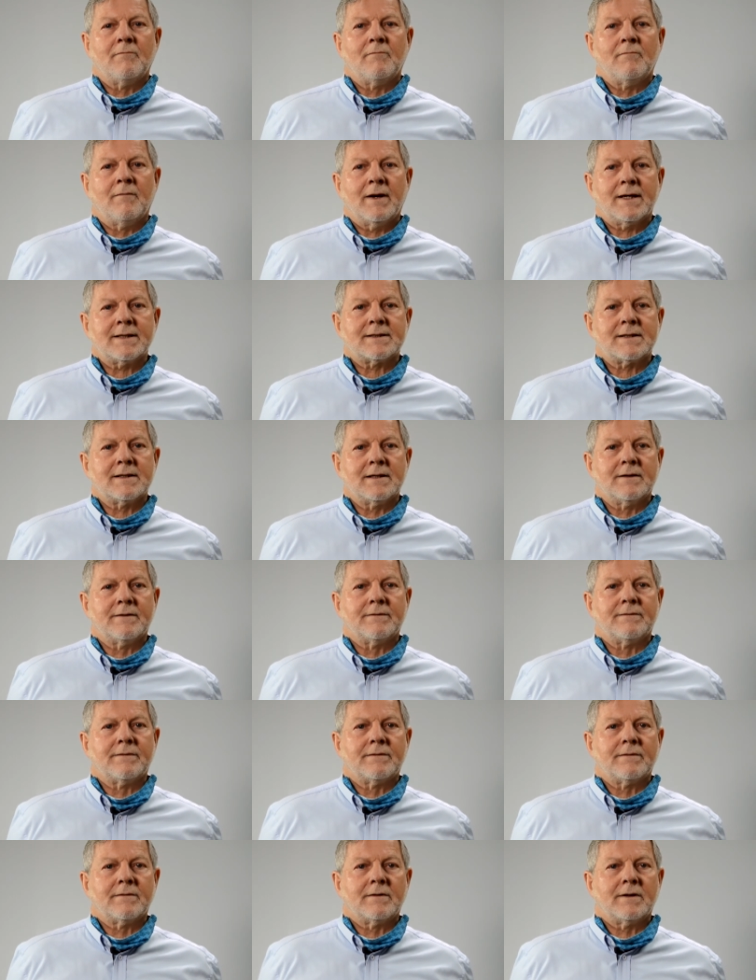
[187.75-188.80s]
must live
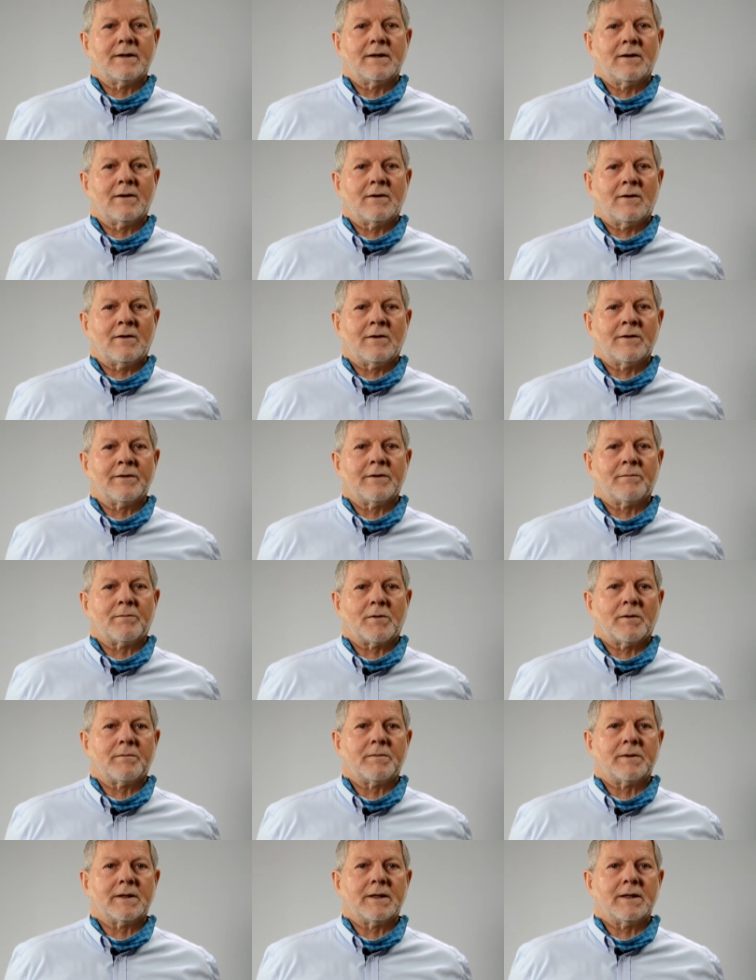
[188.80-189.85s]
on the
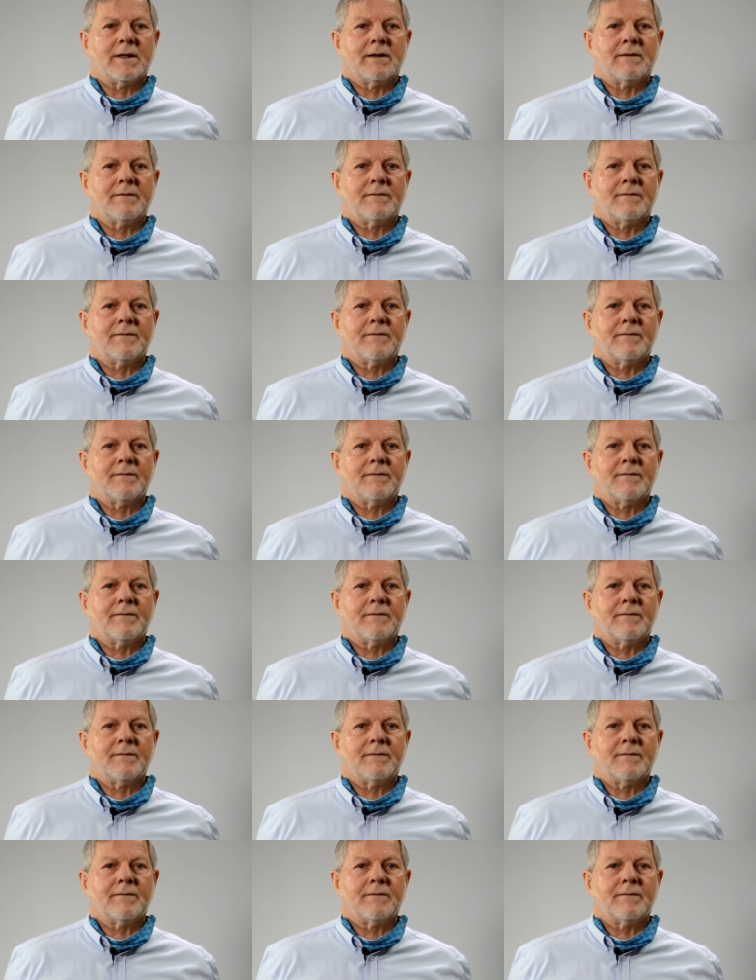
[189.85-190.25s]
property.